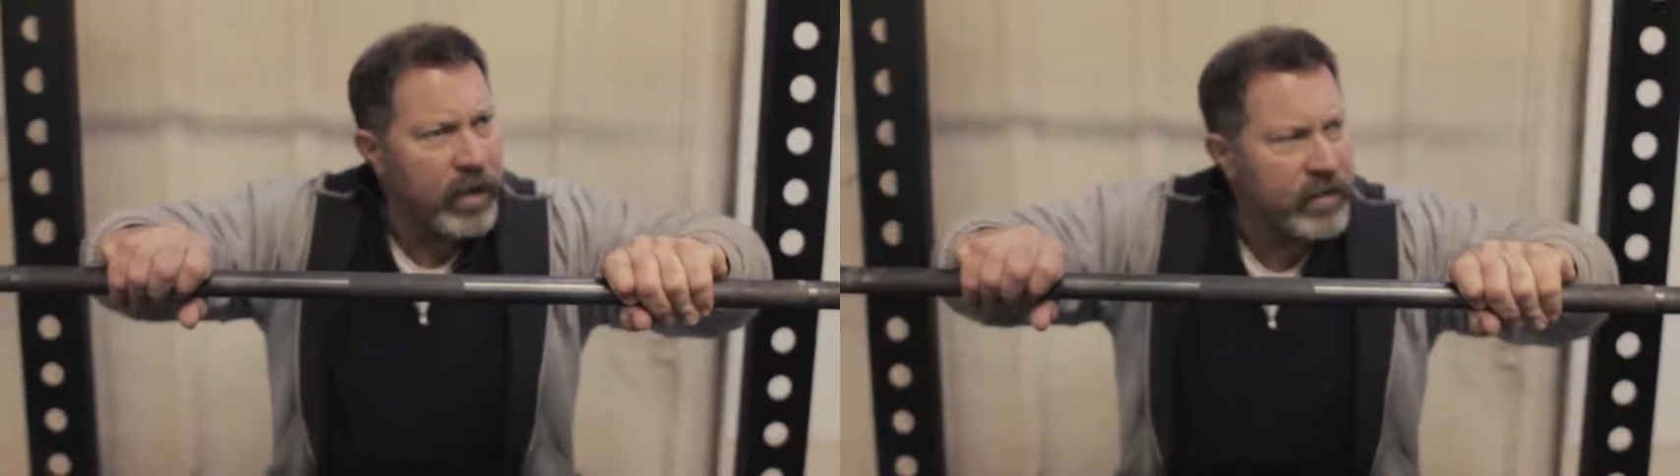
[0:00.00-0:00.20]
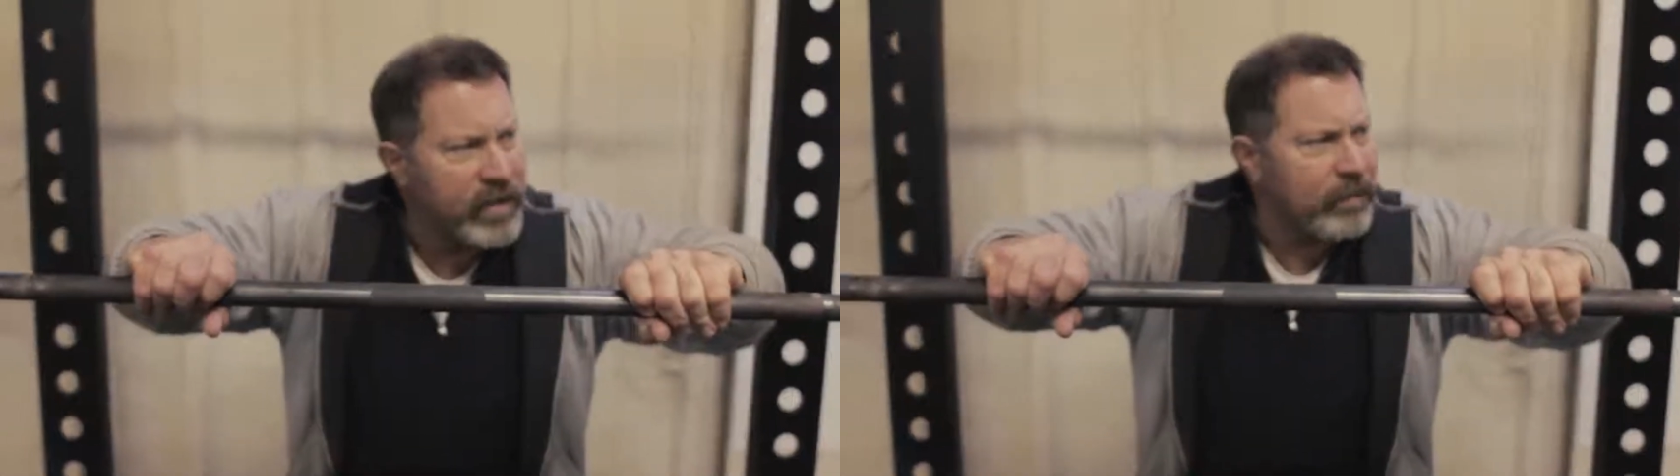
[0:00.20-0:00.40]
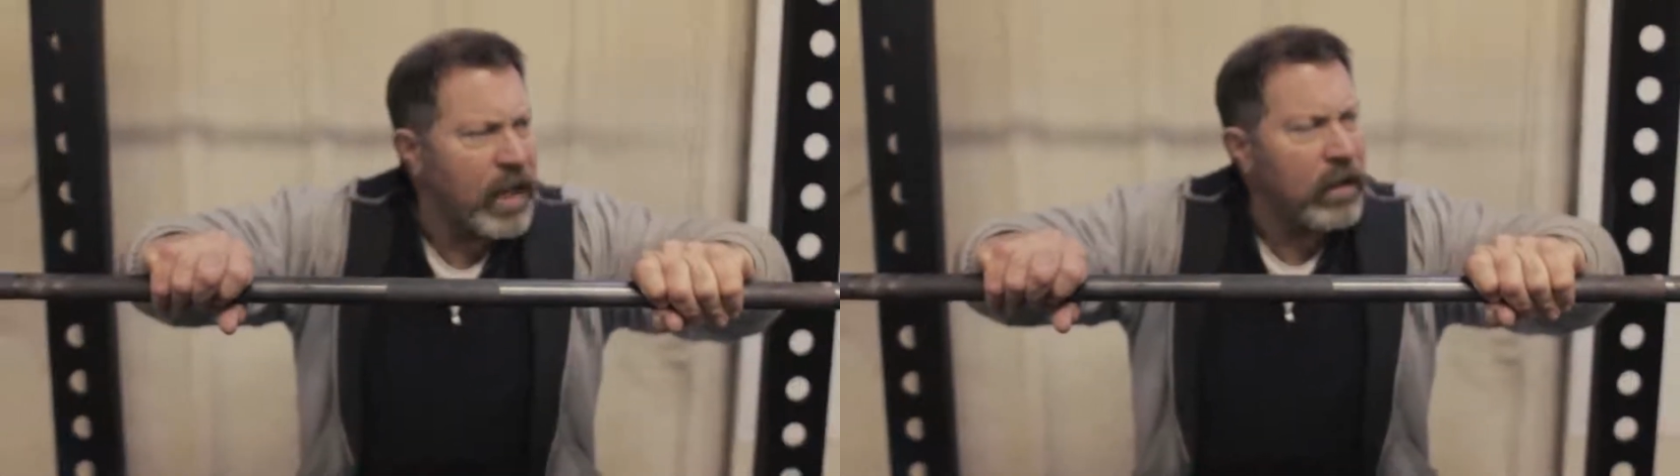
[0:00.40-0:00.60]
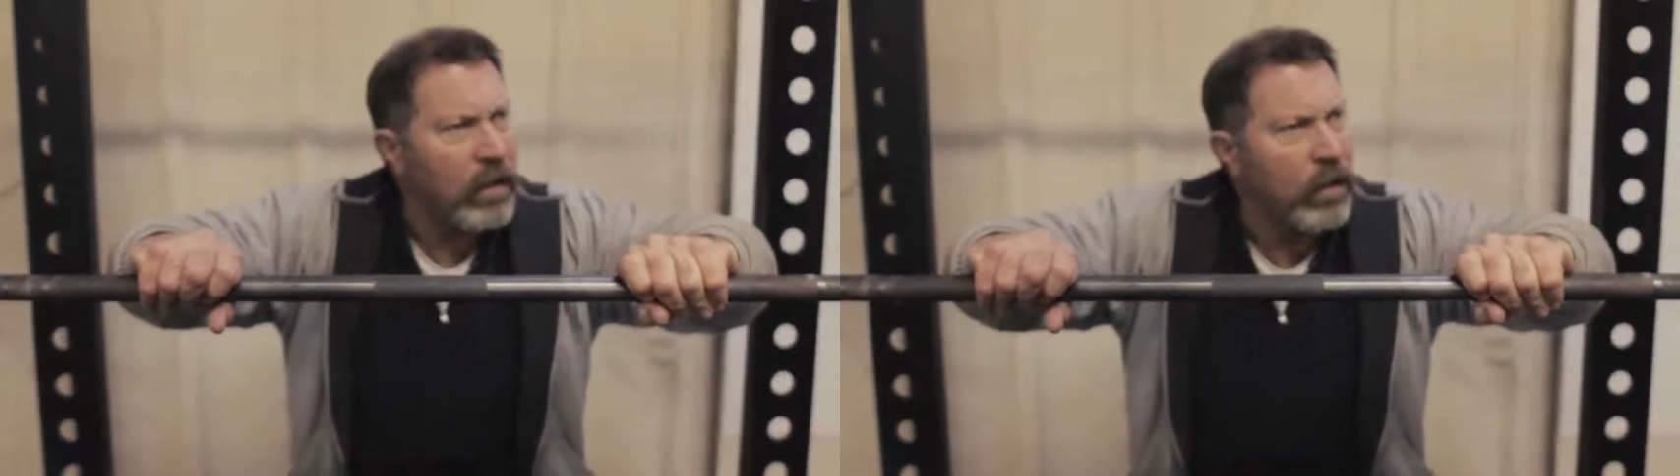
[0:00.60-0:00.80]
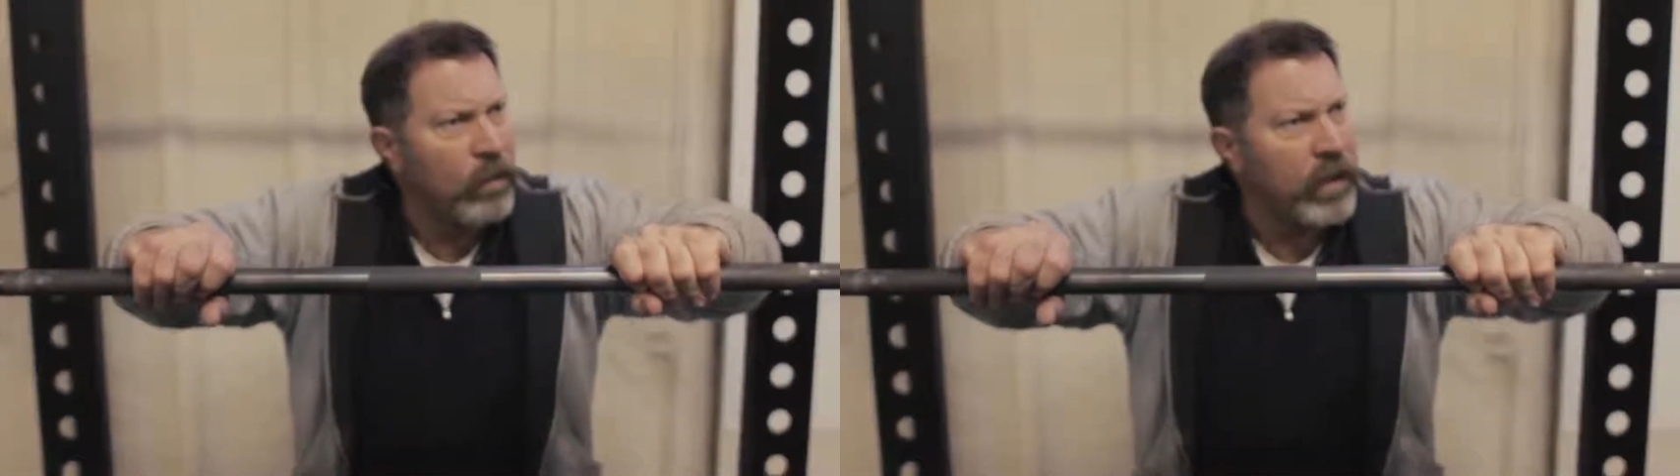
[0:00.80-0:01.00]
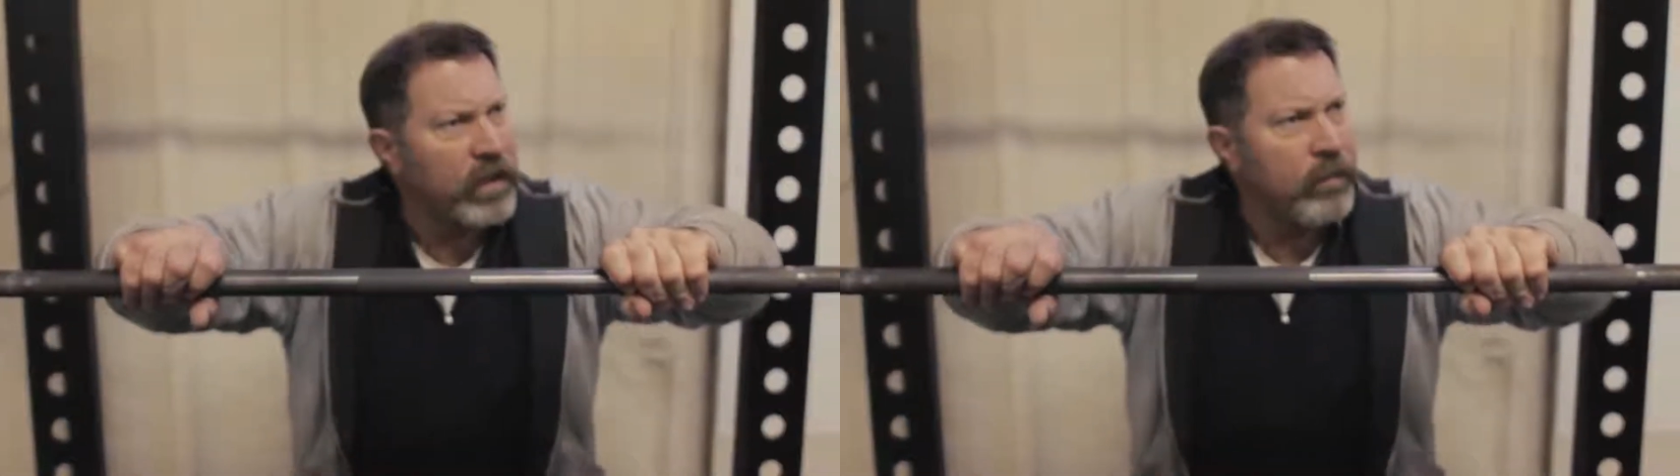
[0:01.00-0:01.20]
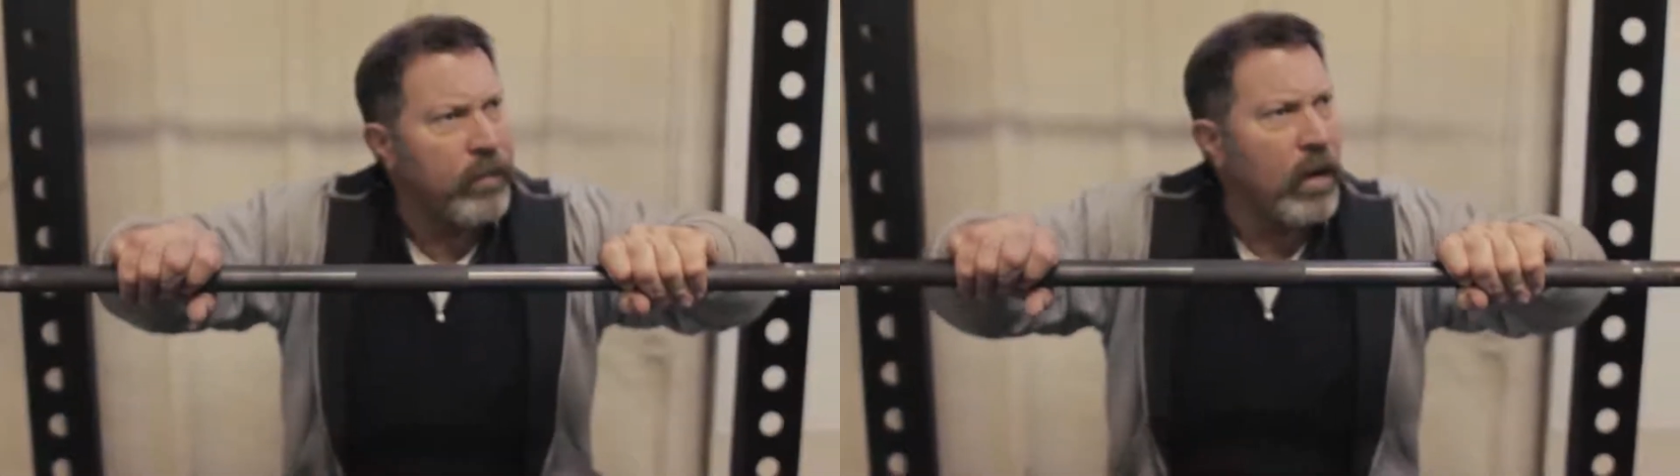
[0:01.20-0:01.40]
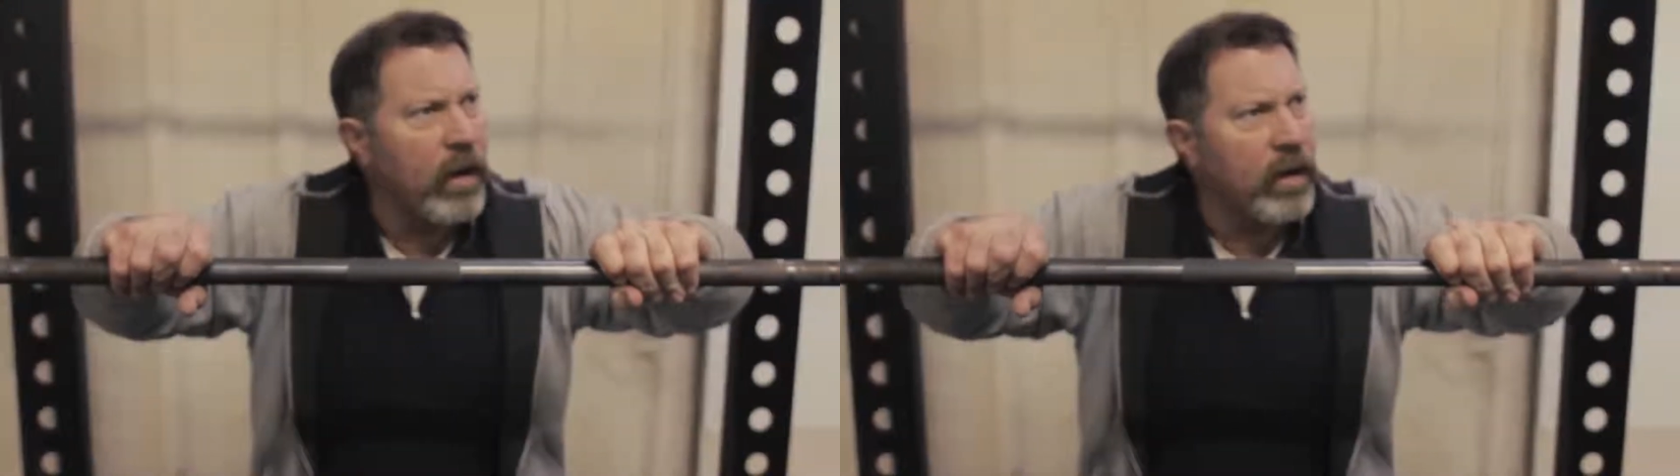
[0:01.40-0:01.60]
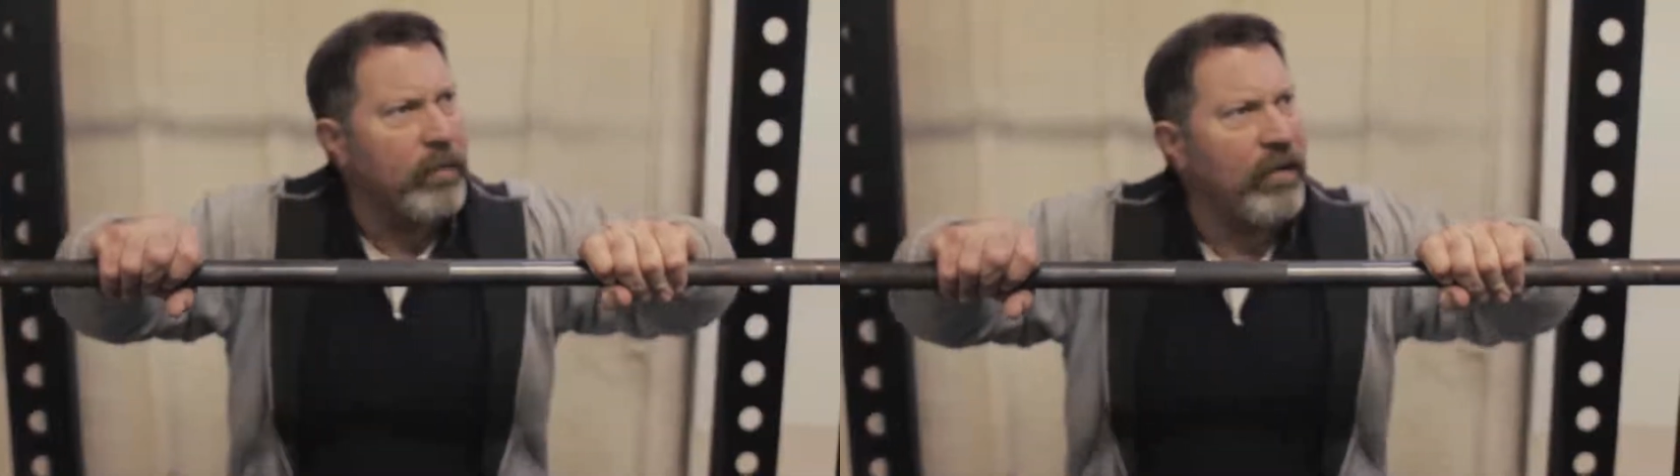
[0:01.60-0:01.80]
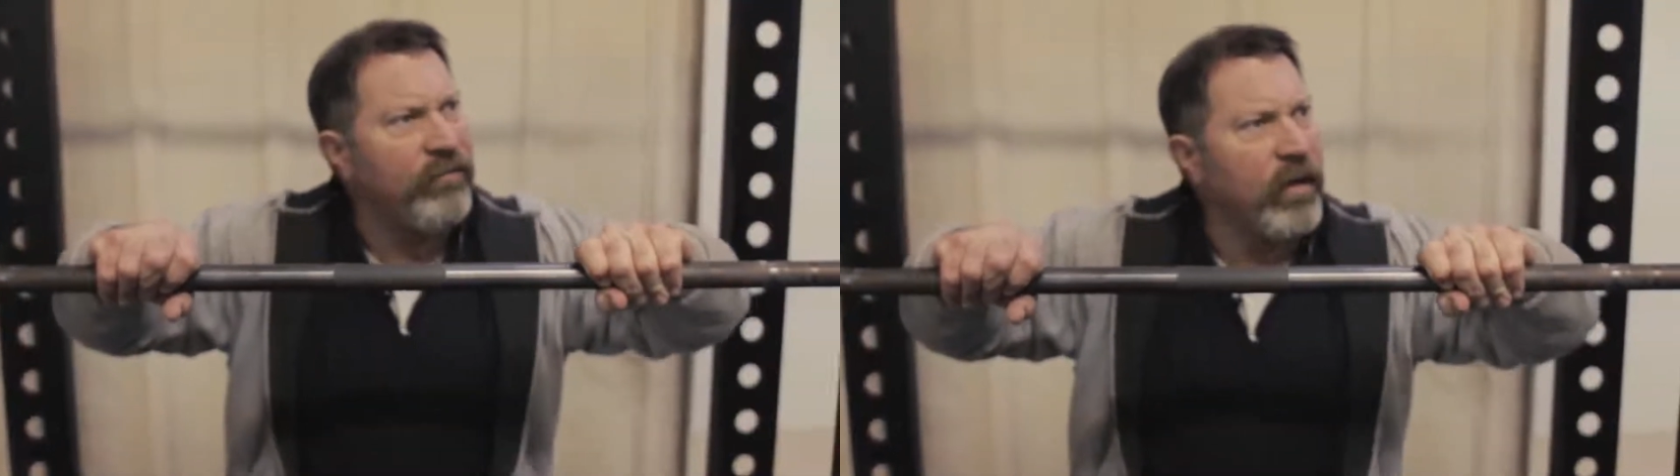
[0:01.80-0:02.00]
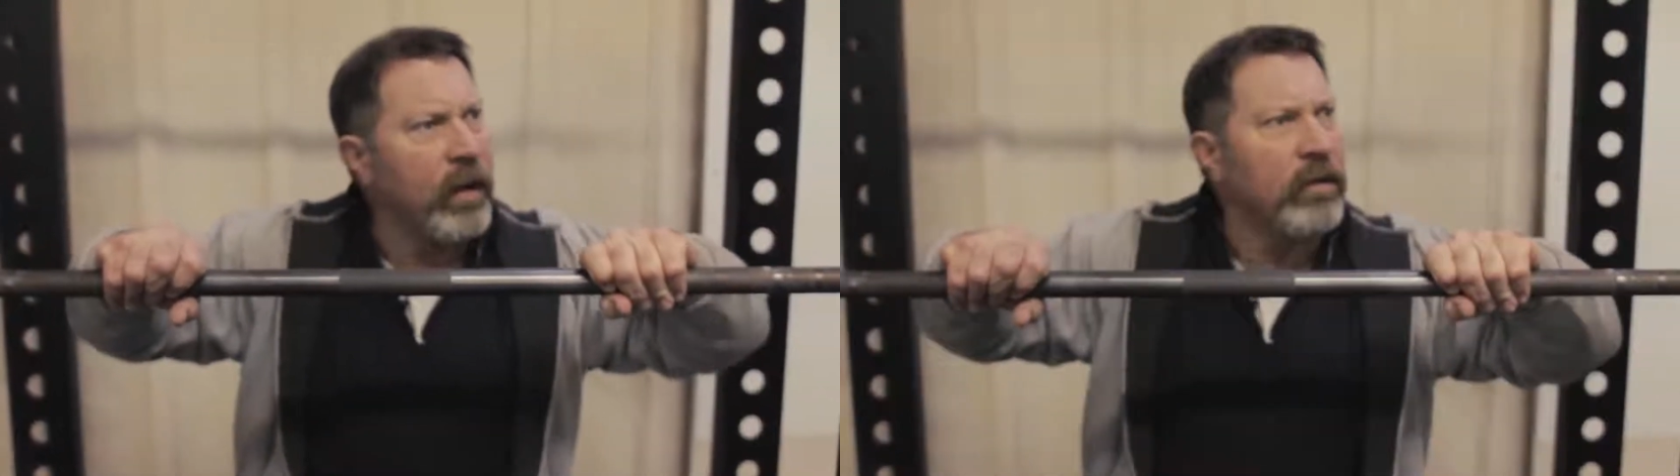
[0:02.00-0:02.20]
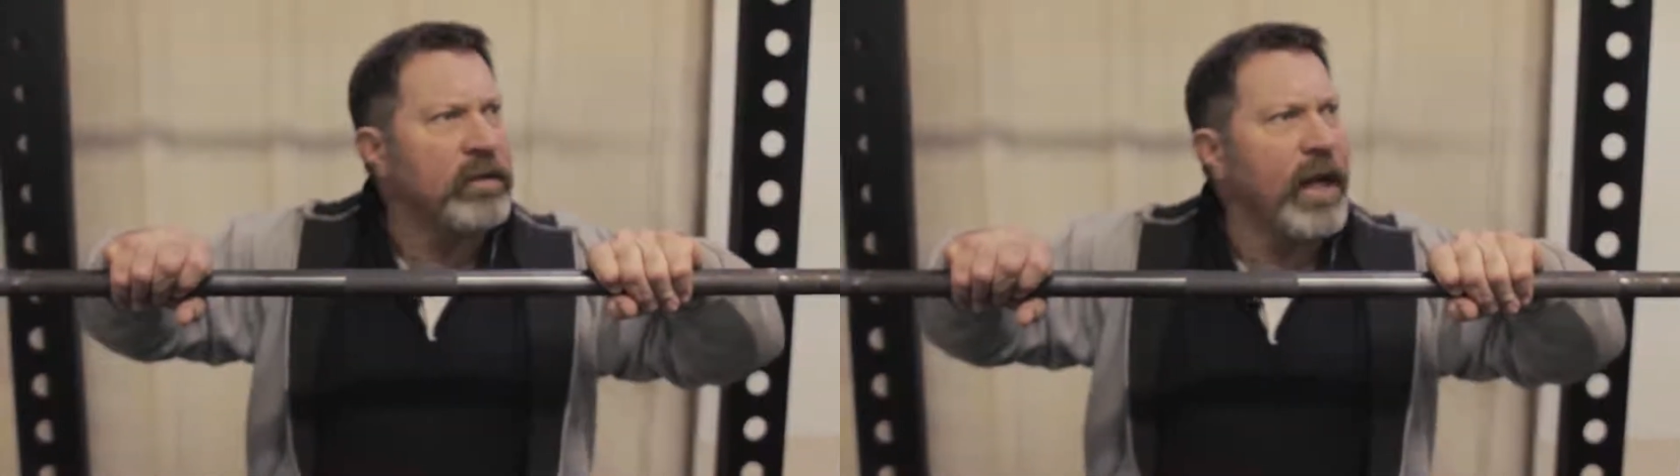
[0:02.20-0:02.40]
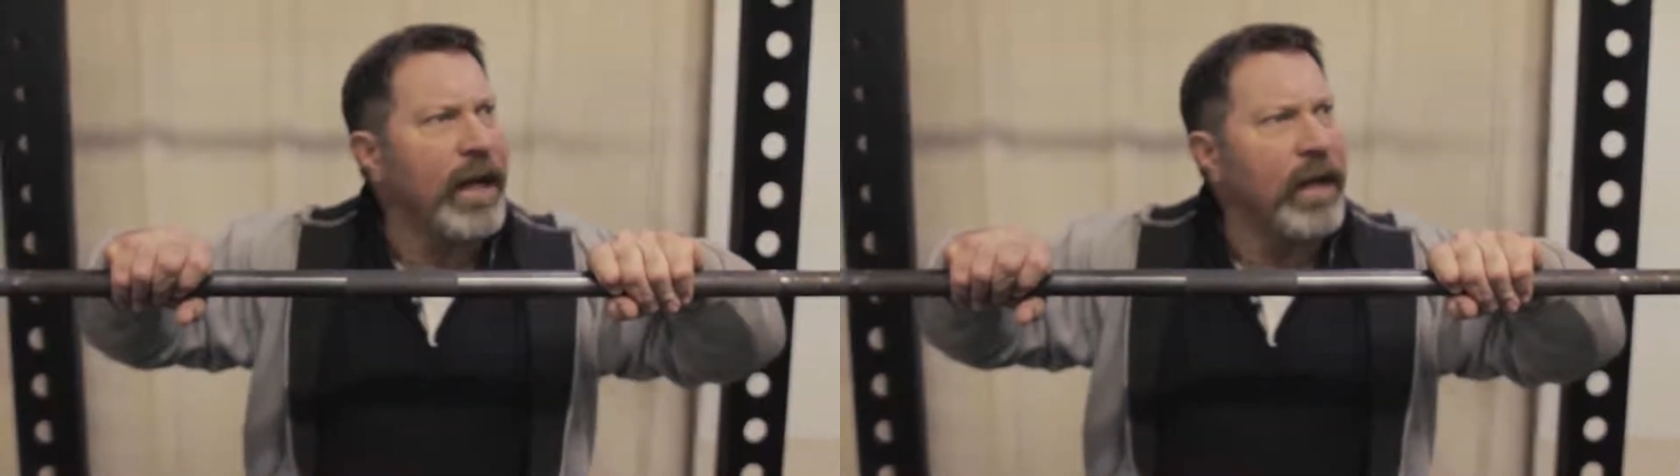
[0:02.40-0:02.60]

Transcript: because I'm not holding the bar in my fingers like I